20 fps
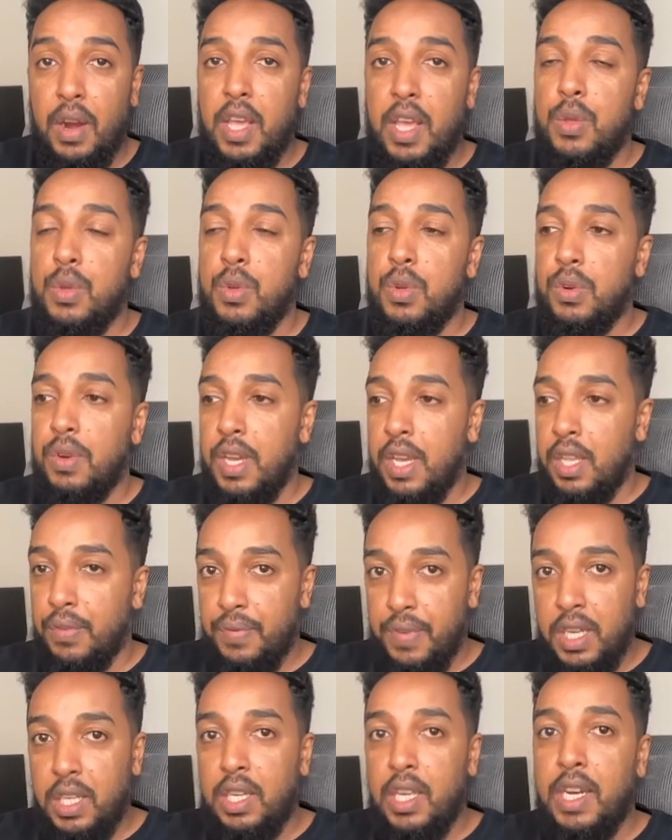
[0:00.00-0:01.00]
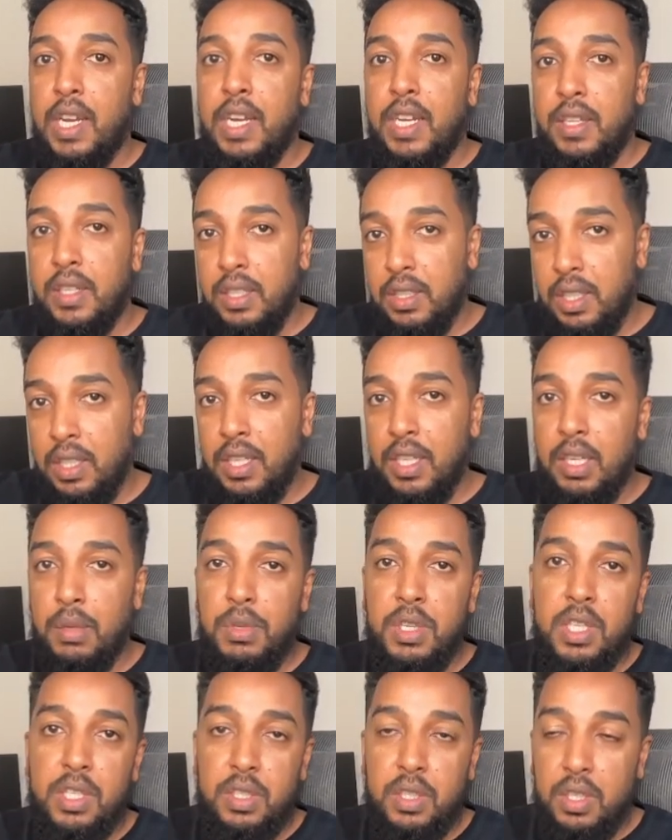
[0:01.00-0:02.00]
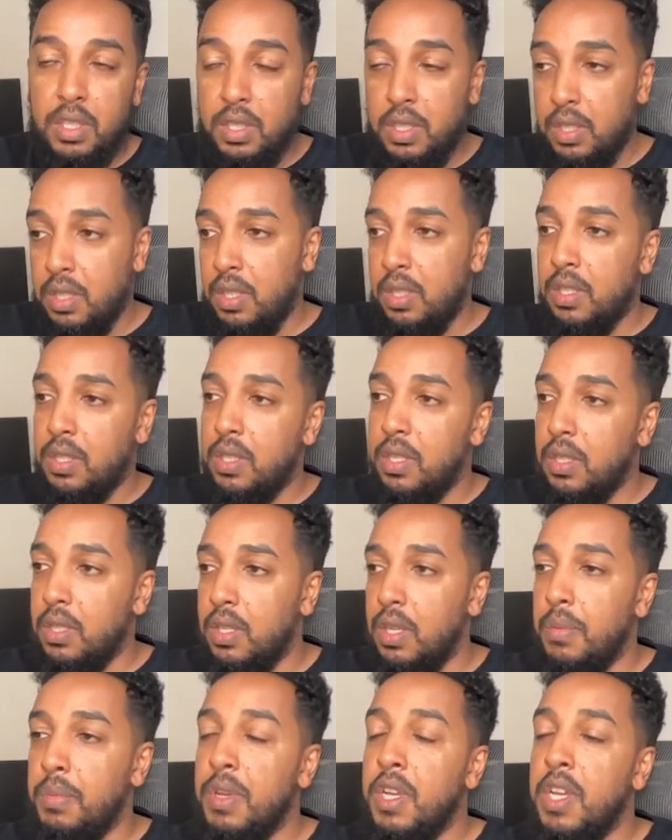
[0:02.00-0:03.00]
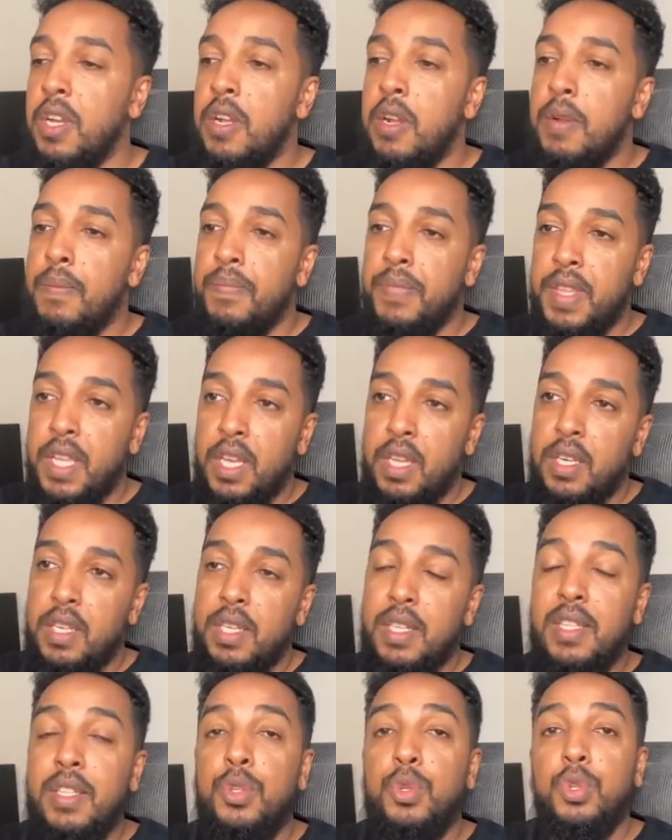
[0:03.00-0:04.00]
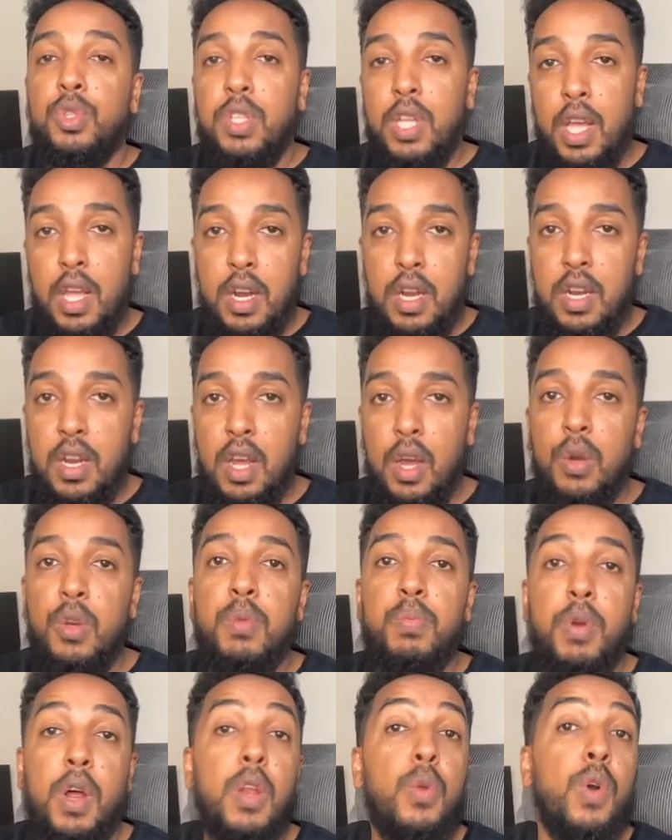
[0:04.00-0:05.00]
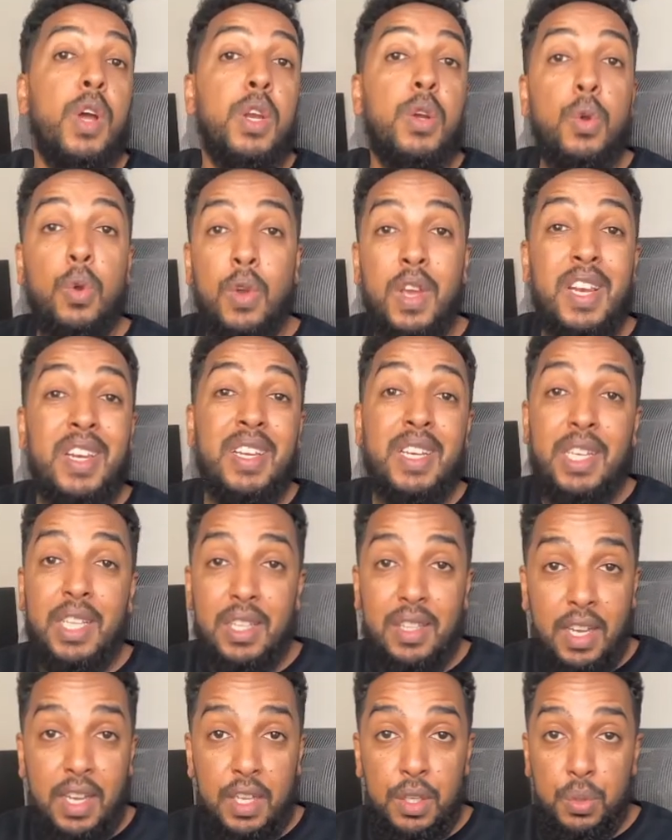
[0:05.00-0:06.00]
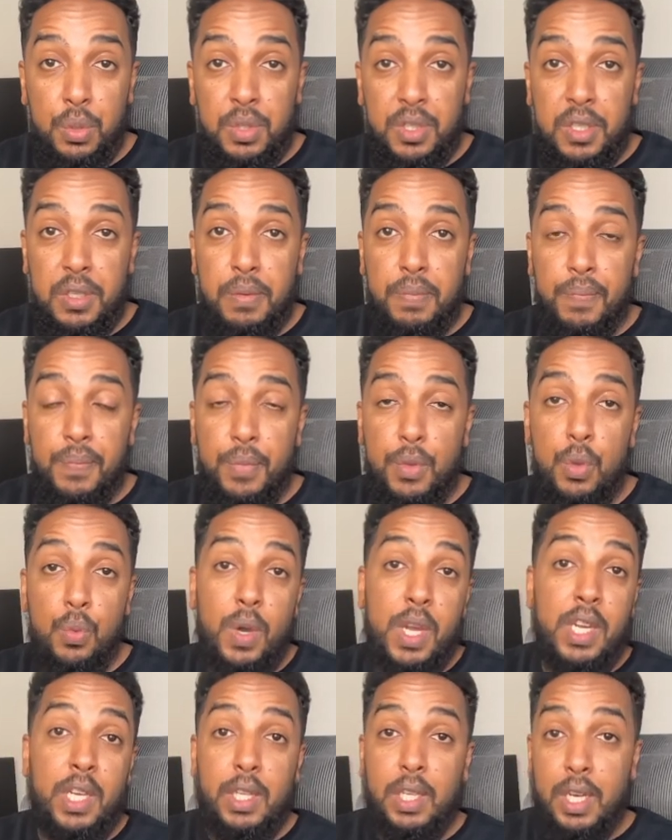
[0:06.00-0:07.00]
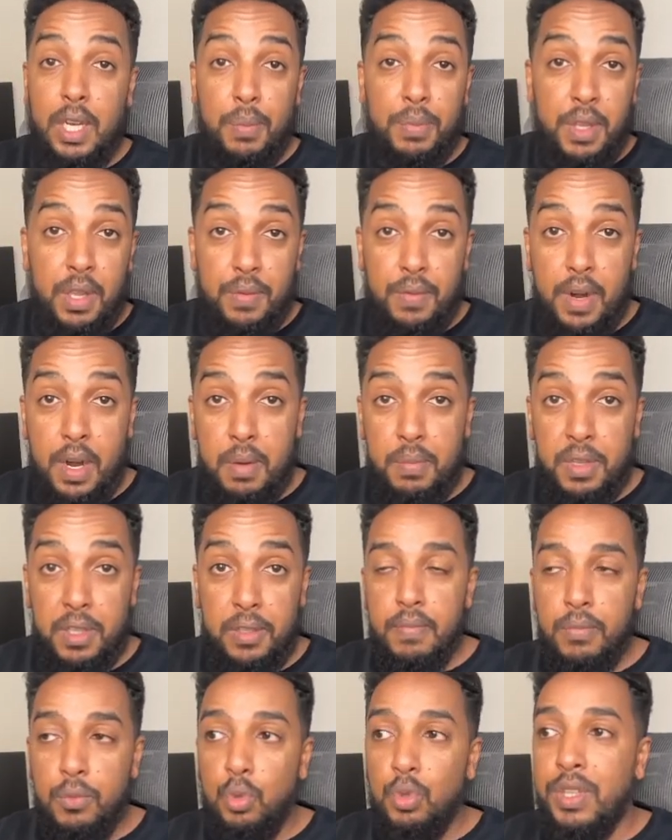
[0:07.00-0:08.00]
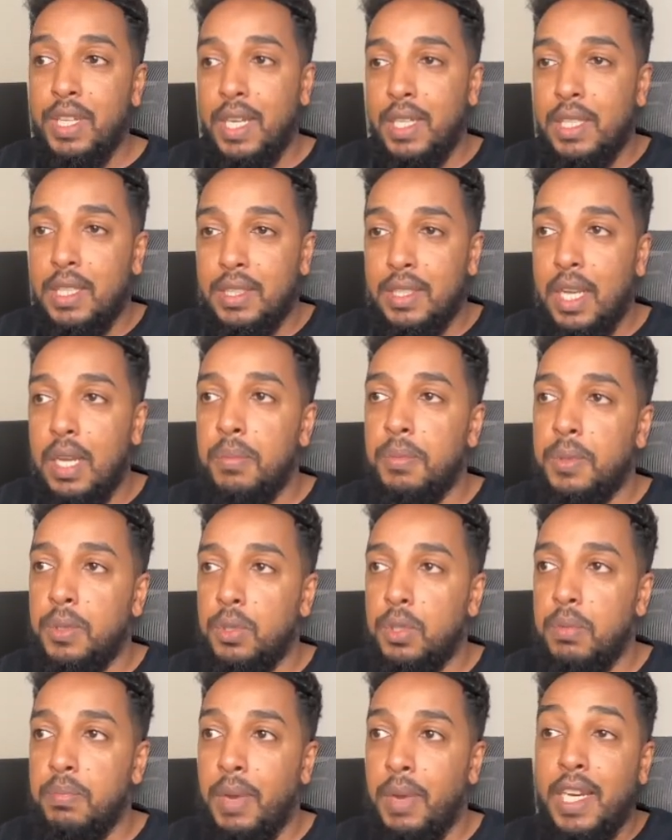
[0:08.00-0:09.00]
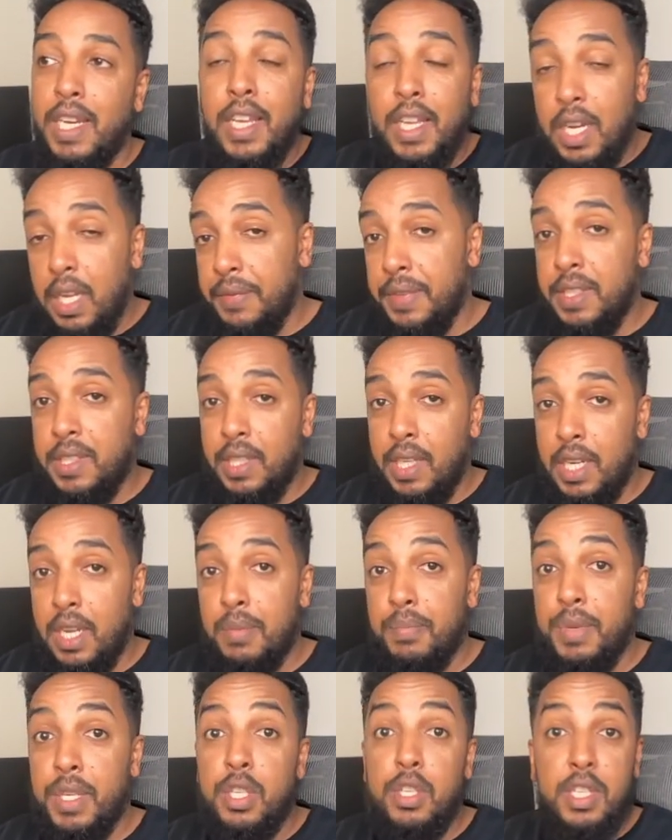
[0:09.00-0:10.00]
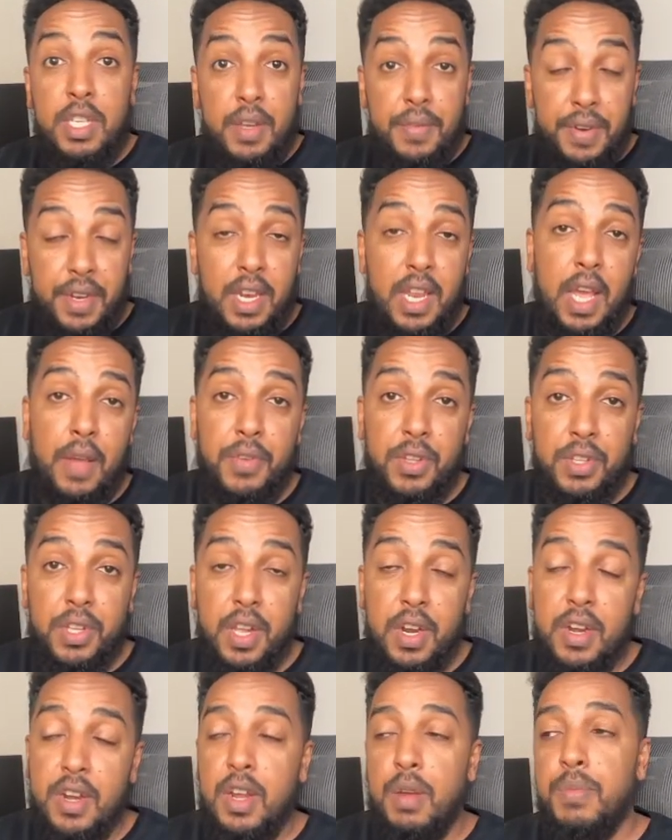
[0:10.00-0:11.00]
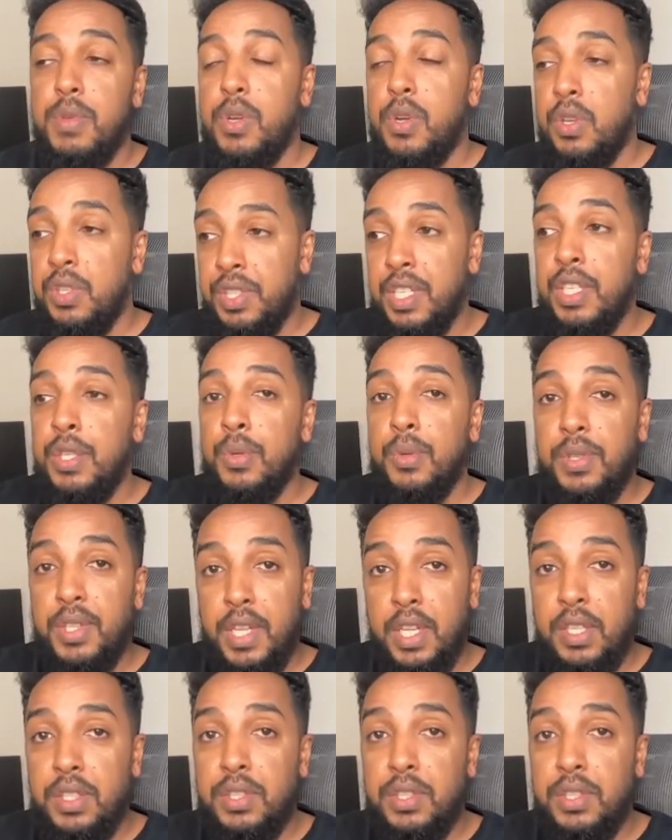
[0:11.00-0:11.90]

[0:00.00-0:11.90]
You create fake data in the database in the, in the system. Then in your teardown, you probably want to go and delete that user. You want to clean up the environment. So in that example, you might not have a setup, but you definitely have a teardown because in your test,